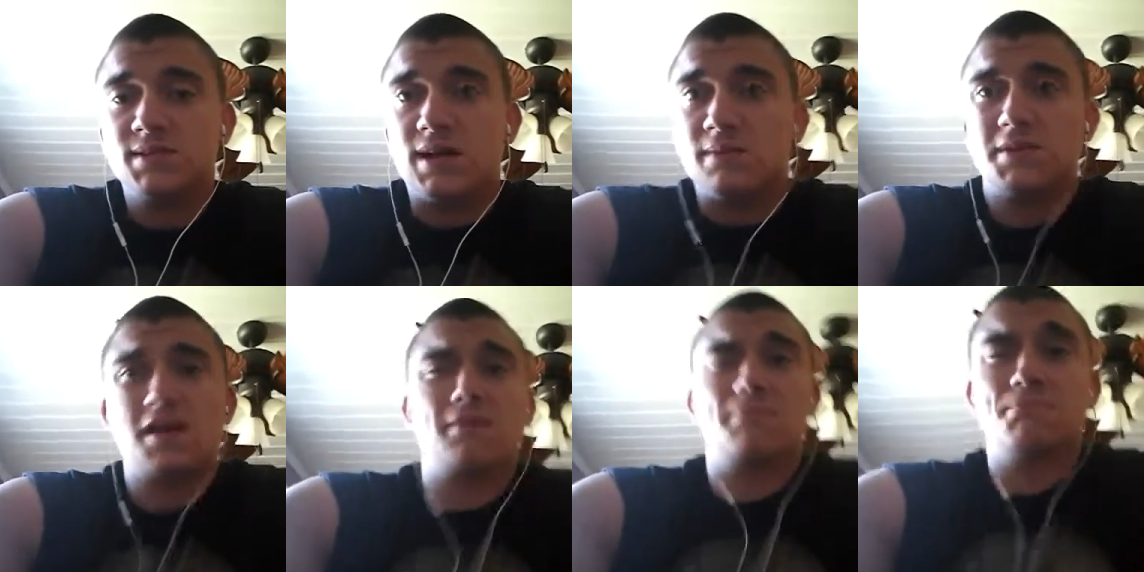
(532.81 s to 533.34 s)
I'm
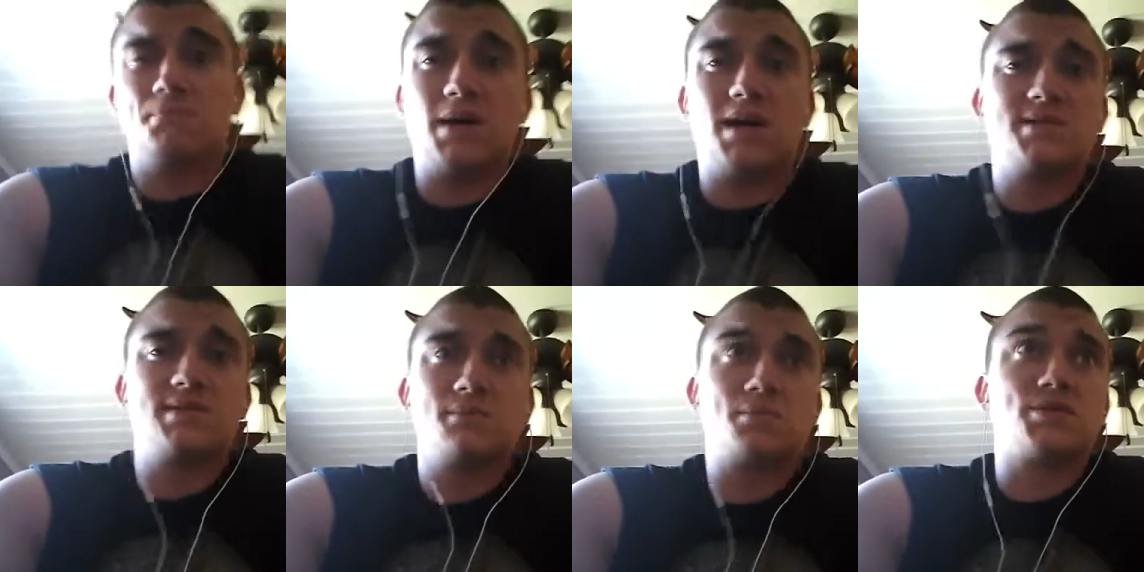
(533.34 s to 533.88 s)
not
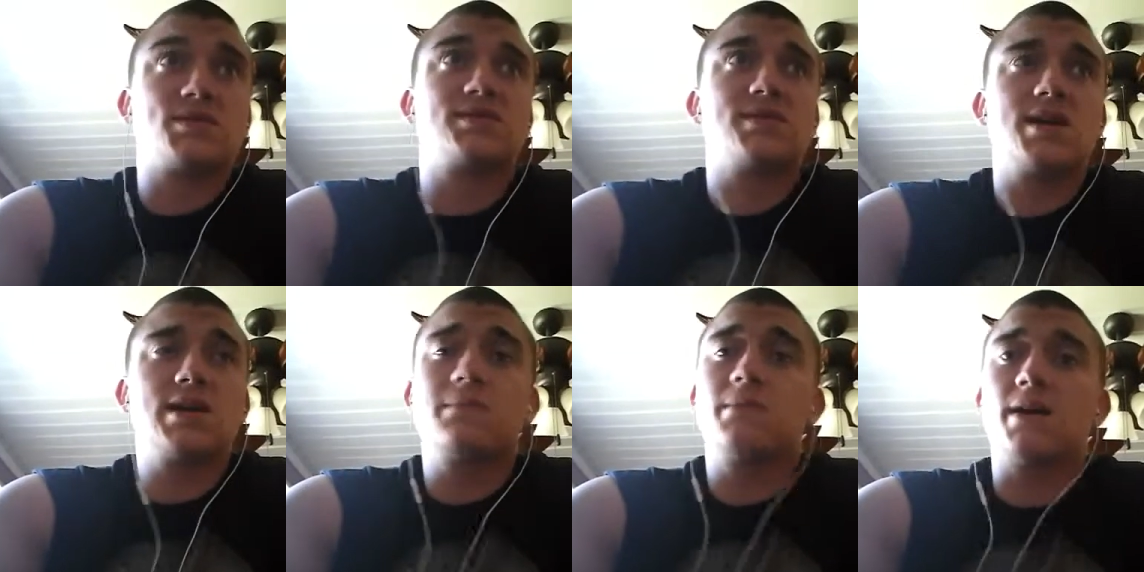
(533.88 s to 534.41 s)
buzzing per
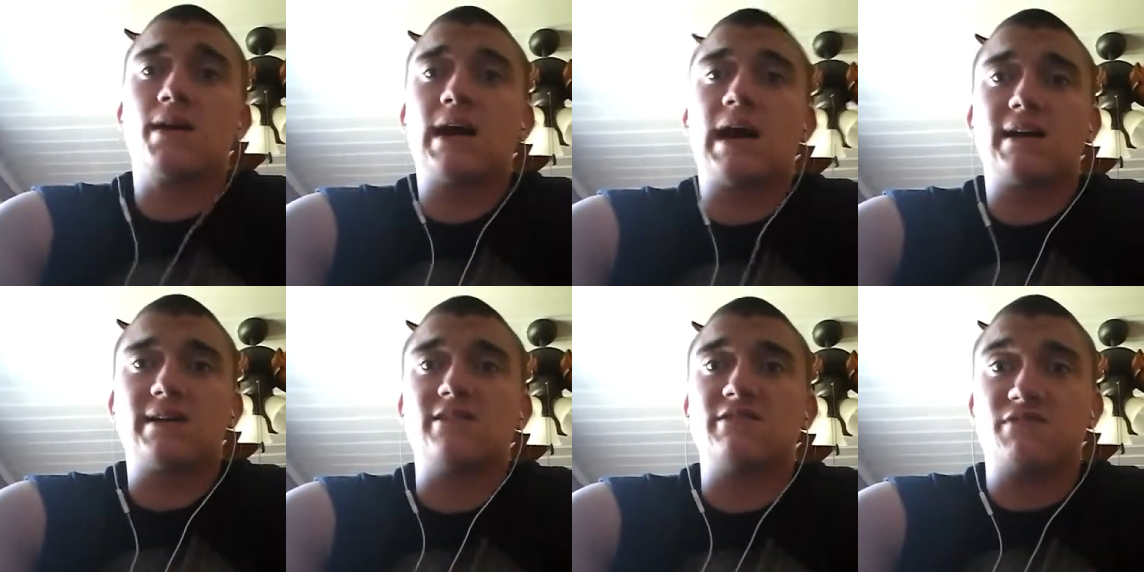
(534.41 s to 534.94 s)
se, but I
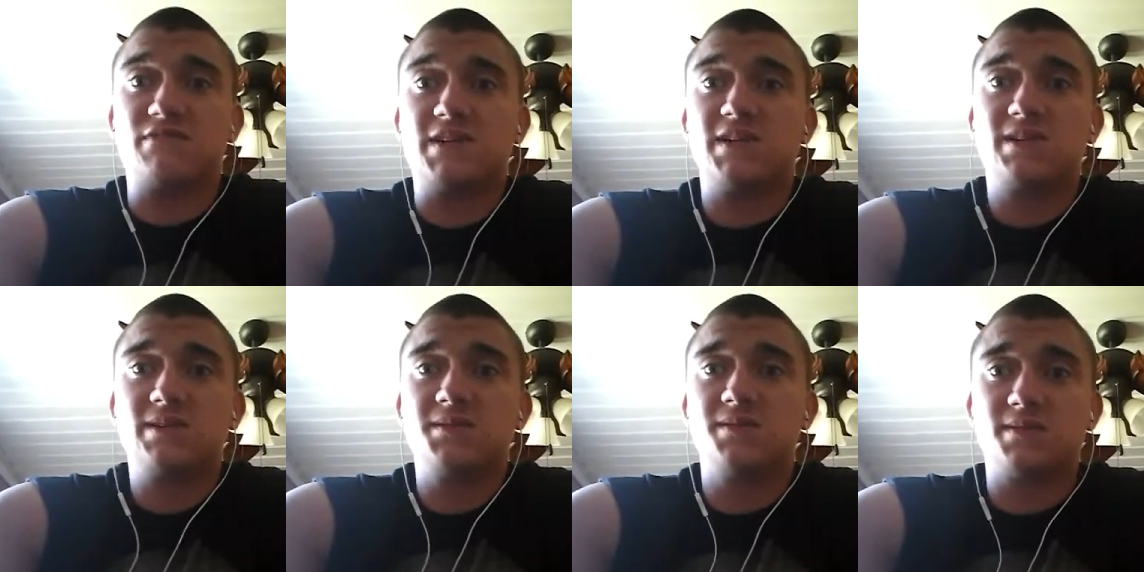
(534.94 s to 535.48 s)
can
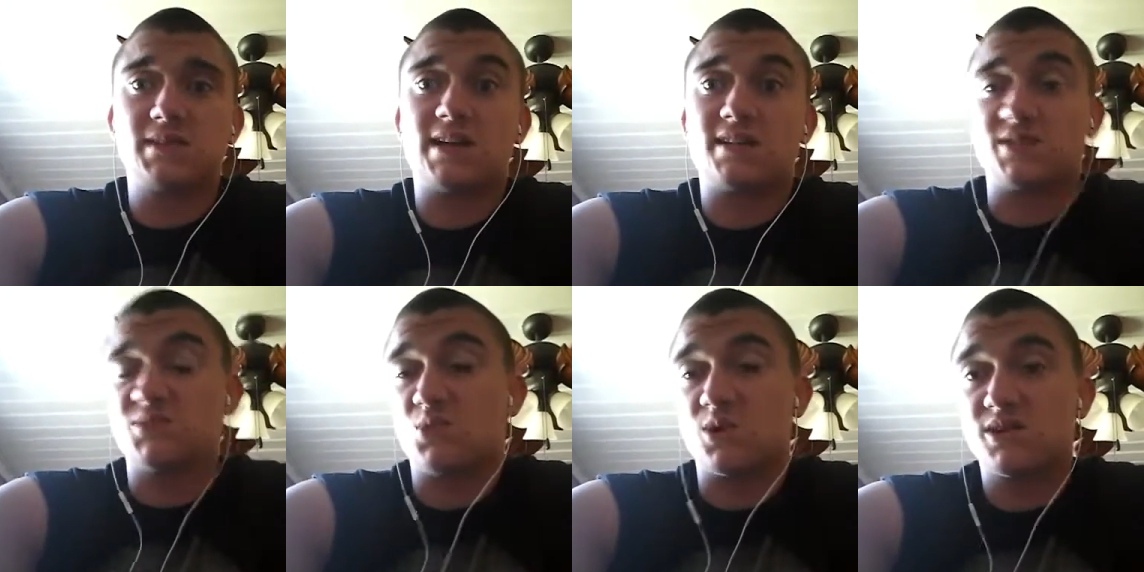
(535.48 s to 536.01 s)
feel that
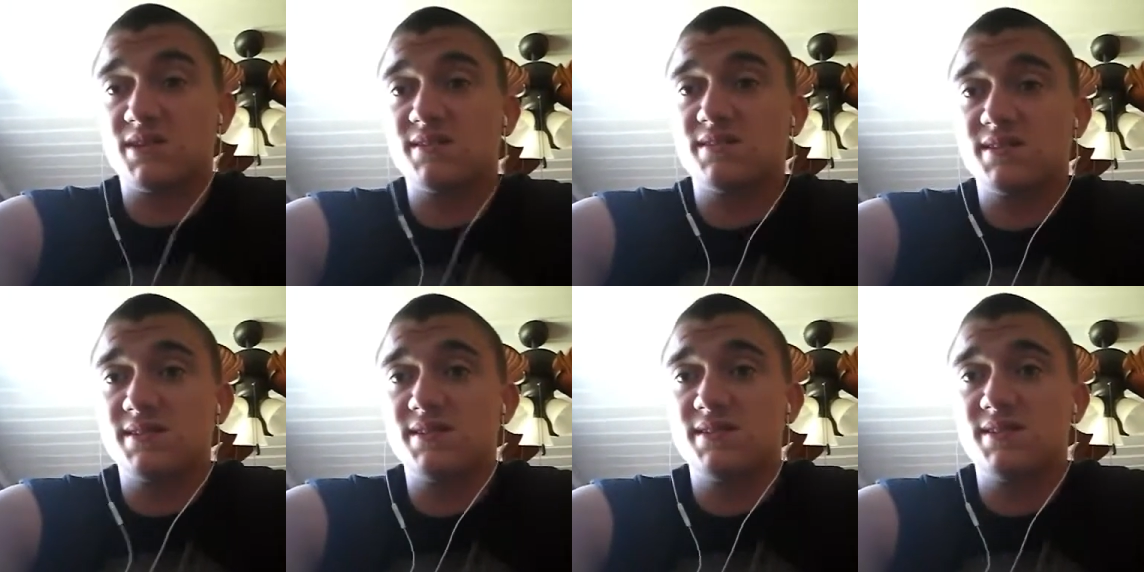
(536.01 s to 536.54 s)
it's working.